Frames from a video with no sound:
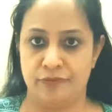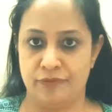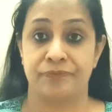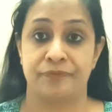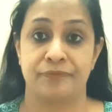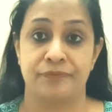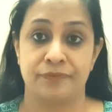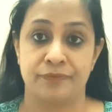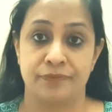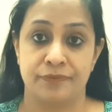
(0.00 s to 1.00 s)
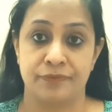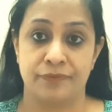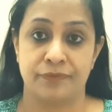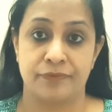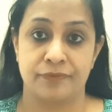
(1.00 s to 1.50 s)

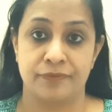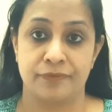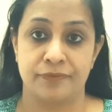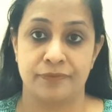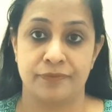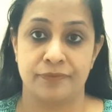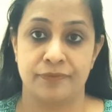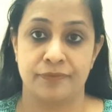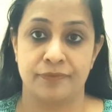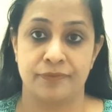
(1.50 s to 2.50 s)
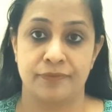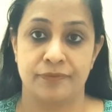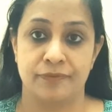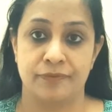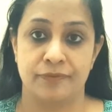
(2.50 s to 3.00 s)

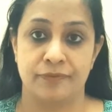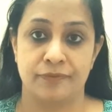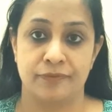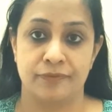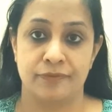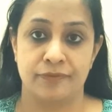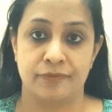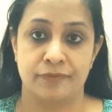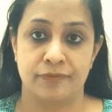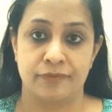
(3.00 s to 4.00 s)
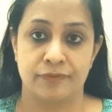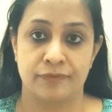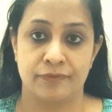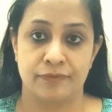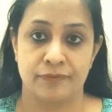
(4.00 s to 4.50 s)

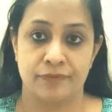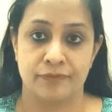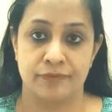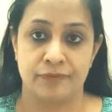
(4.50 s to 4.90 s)
[no speech]